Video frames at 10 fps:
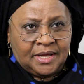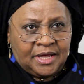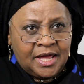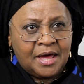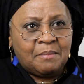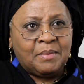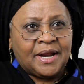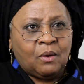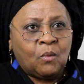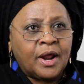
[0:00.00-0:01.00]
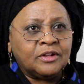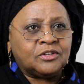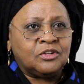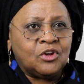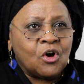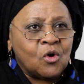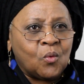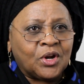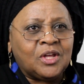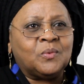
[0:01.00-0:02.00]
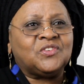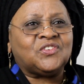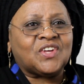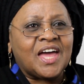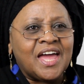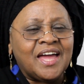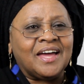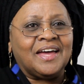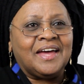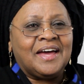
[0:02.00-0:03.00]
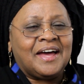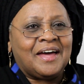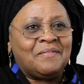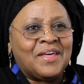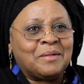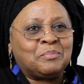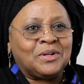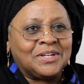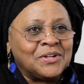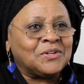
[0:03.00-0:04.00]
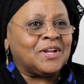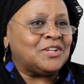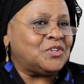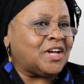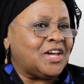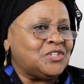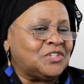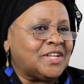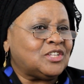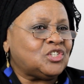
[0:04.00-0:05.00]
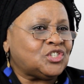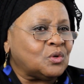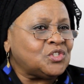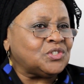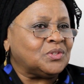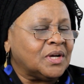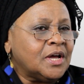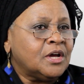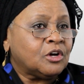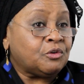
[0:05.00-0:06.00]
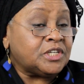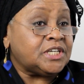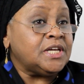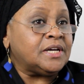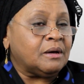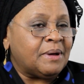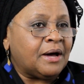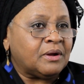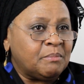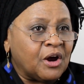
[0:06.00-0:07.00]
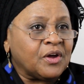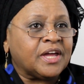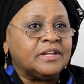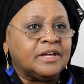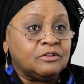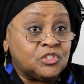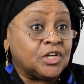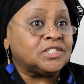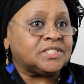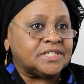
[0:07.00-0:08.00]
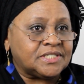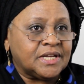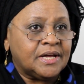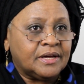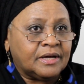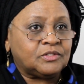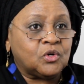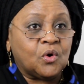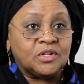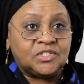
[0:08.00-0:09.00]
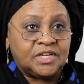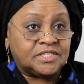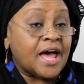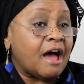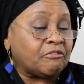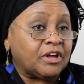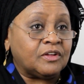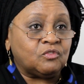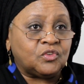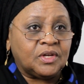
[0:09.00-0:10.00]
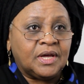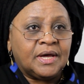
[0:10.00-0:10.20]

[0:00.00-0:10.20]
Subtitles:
him, and I wanted to know what he was saying. And that political education, that social critique about American injustice towards its Africans